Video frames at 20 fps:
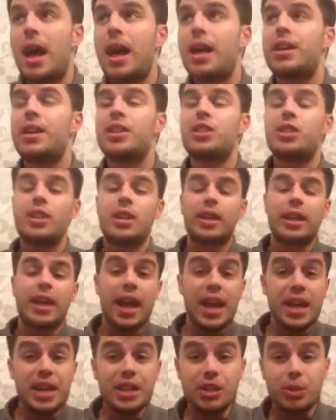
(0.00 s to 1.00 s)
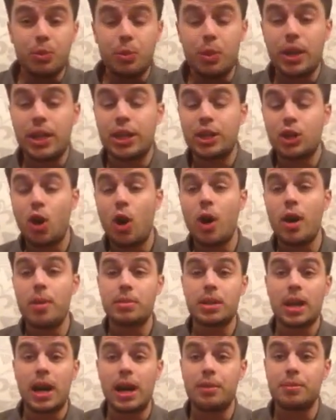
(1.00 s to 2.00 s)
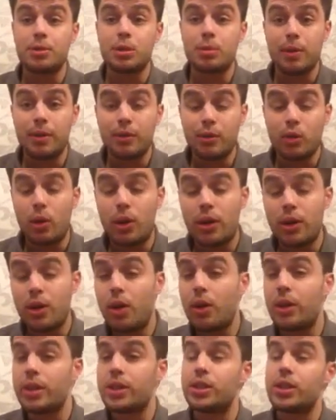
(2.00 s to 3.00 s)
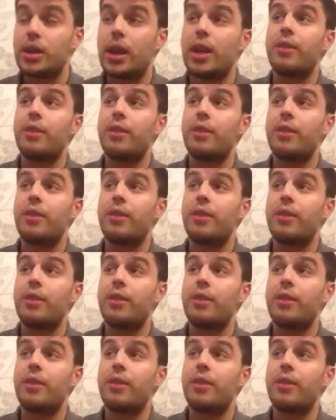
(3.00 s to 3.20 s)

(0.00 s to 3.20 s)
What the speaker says: and there's an occasion where he times Callum Smith quite nice,